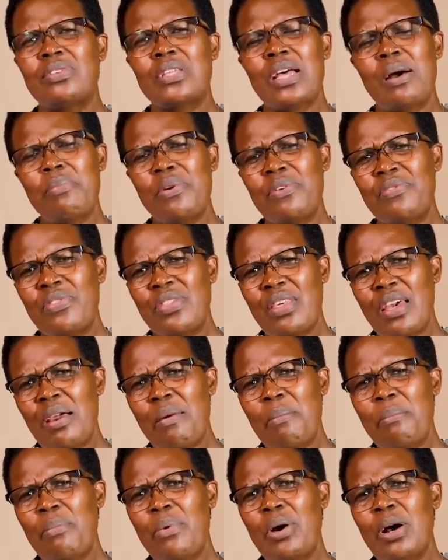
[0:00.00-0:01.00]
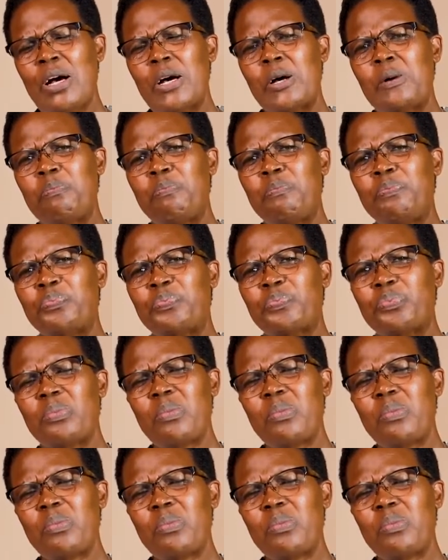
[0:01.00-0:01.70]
some of them, they